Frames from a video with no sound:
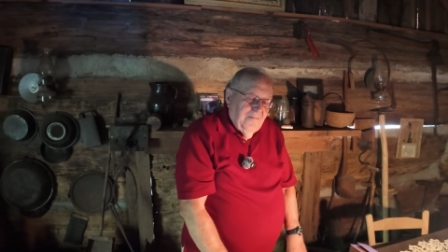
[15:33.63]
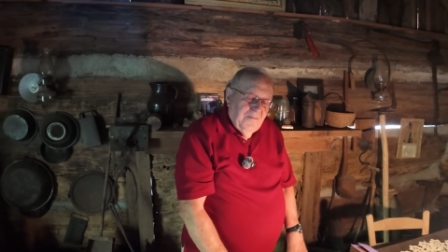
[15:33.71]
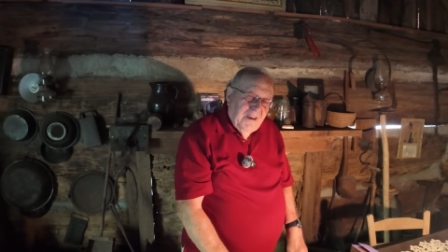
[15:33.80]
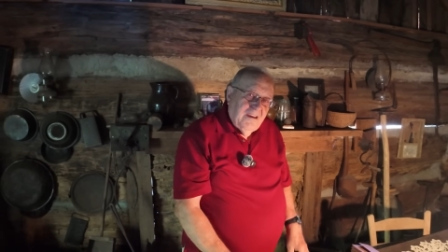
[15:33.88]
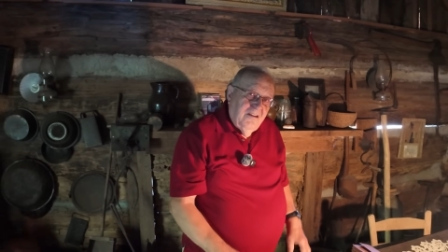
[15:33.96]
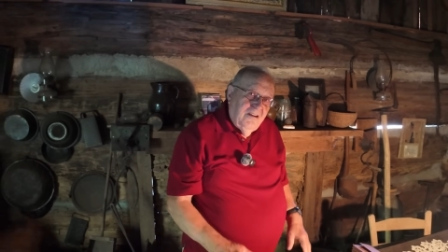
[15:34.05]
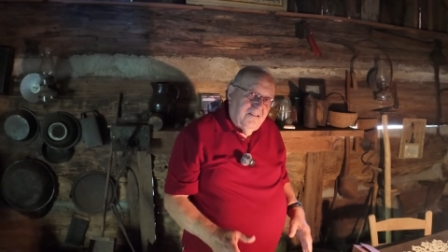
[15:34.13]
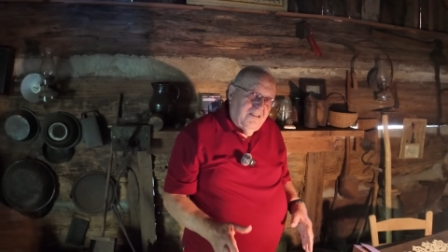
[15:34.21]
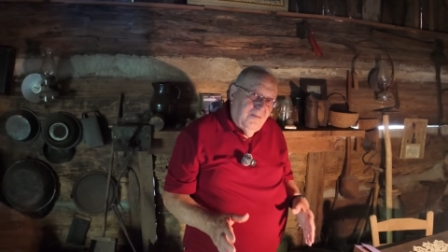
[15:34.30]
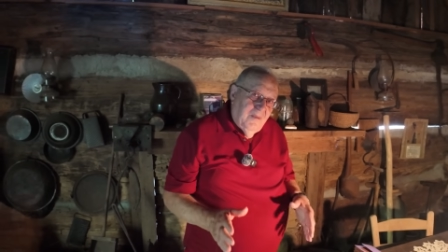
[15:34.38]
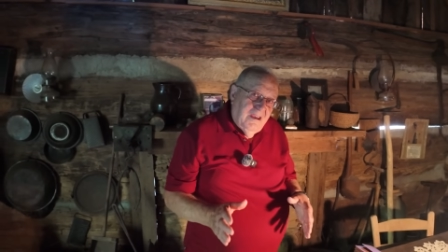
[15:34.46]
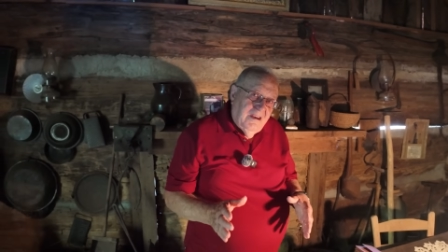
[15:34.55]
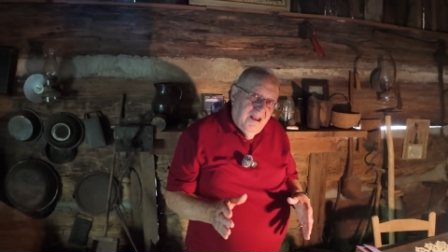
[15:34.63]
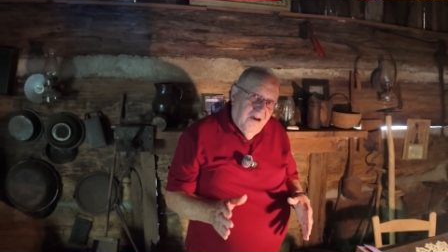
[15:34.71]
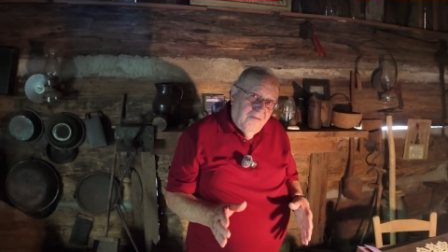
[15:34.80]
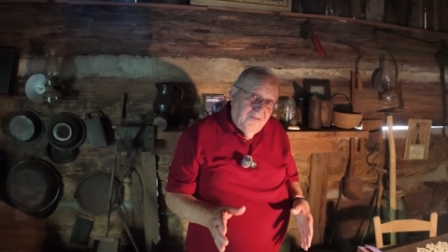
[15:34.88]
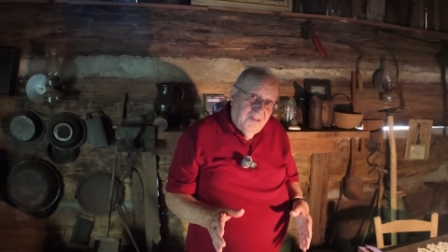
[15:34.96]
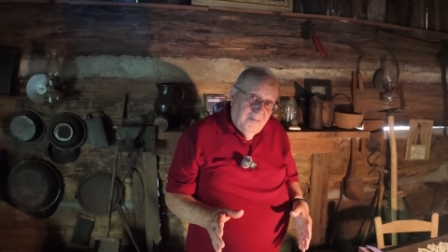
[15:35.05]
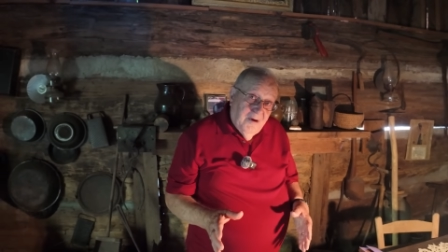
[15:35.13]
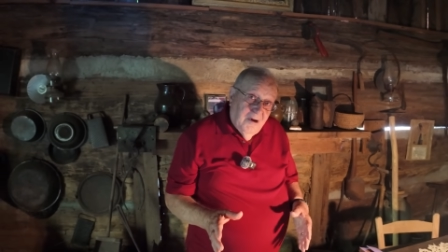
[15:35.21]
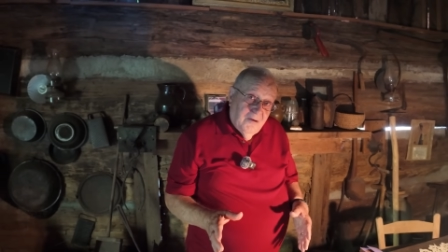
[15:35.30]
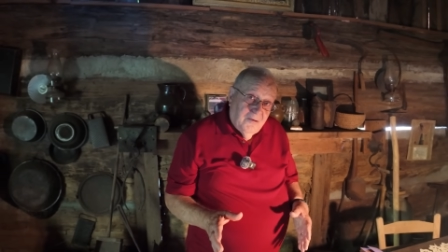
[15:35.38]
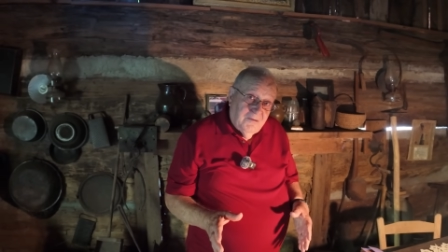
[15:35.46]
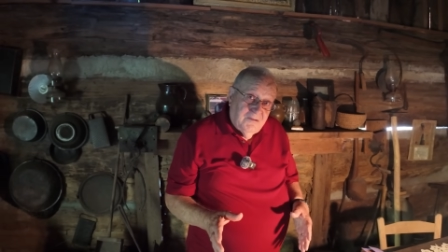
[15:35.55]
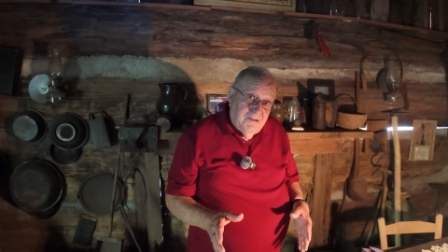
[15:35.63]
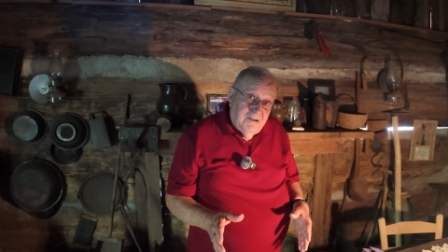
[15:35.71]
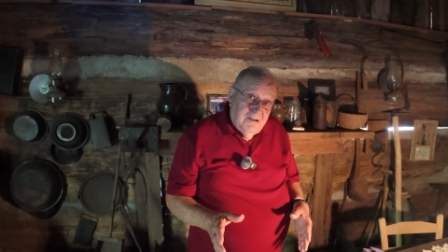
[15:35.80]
They cooked the meat off of the bones.